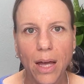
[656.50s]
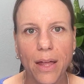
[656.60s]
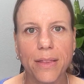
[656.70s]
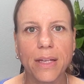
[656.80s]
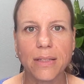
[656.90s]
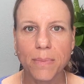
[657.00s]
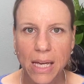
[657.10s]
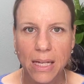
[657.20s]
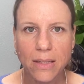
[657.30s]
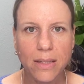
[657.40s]
This
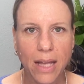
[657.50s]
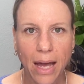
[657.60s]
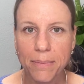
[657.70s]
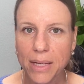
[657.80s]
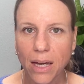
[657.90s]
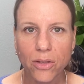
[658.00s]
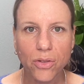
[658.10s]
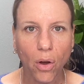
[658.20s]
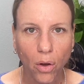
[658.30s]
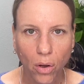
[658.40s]
means that because
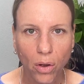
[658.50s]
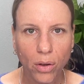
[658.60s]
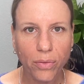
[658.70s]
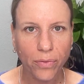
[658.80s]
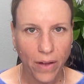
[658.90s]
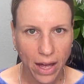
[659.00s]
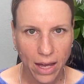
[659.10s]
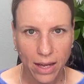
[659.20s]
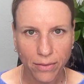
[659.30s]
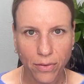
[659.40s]
all
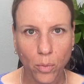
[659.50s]
5